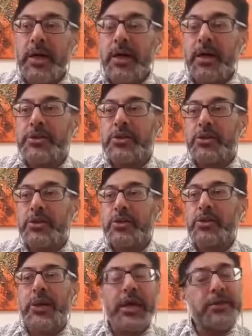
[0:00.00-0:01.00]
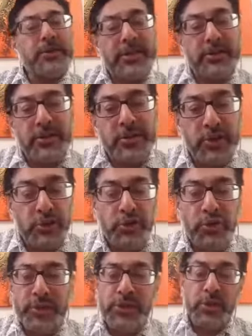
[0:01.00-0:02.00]
uh, to, to get that
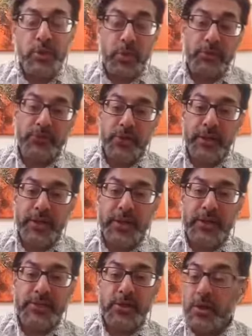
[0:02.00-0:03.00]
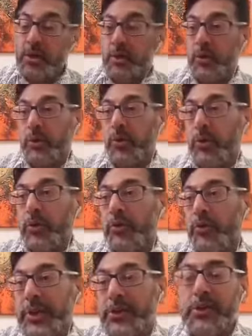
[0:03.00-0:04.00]
tutoring that you want for your kids or,
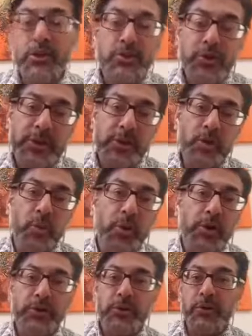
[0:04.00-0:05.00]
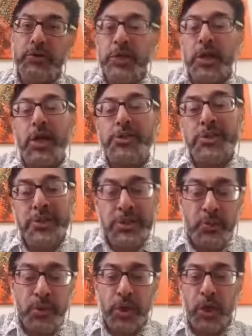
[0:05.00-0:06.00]
or, or, that tutoring that you want or those classes that
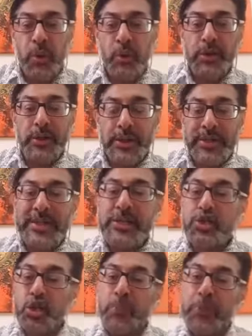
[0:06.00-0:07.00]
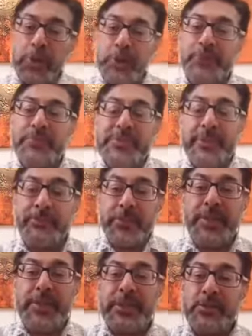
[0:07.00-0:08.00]
you want to go on. It's stopping you from
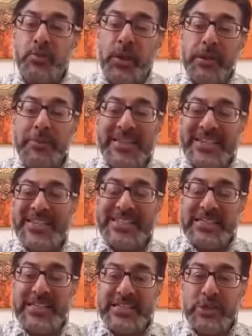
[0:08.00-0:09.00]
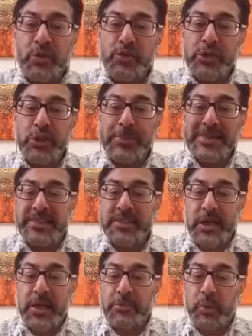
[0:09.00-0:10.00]
something. That's why I mean it's, it's causing you to be
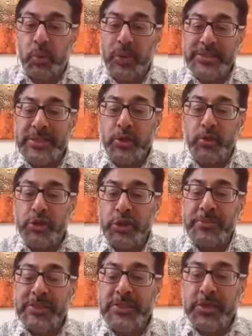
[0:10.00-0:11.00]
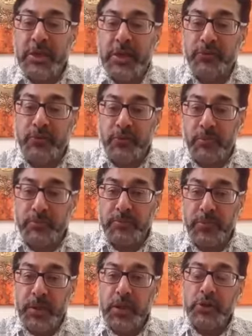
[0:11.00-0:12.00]
stuck. But what is it causing you to be stuck
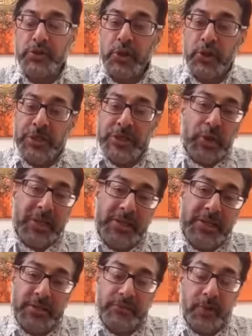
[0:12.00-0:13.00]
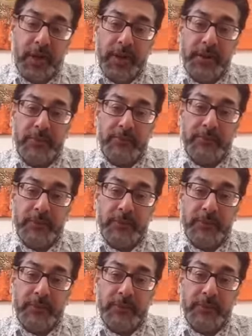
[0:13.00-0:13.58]
from? So you need to identify